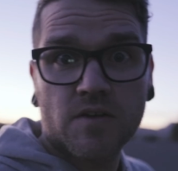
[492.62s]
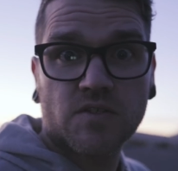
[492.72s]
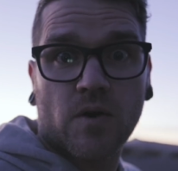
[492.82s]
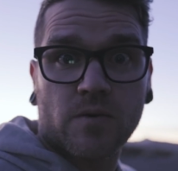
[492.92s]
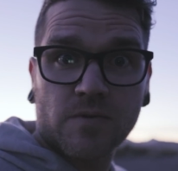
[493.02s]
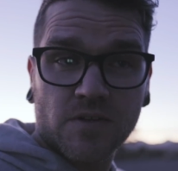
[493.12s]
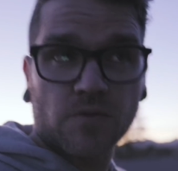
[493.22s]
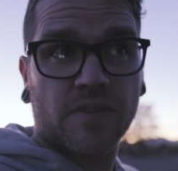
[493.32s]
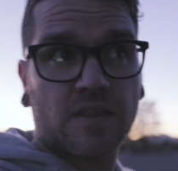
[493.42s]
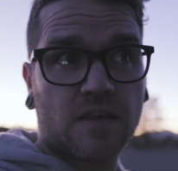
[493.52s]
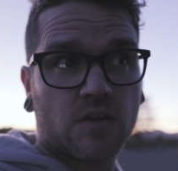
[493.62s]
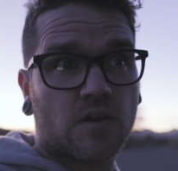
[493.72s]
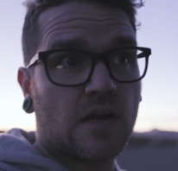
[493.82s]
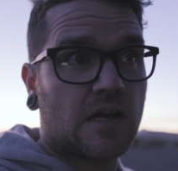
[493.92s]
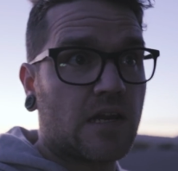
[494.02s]
So I really don't think that could
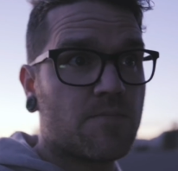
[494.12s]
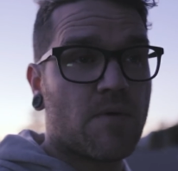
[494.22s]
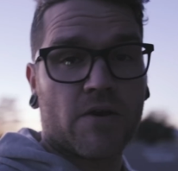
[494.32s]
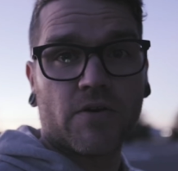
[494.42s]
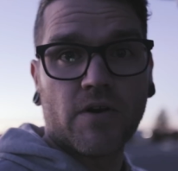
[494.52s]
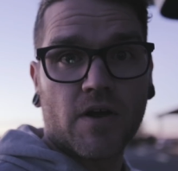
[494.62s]
have gone any better.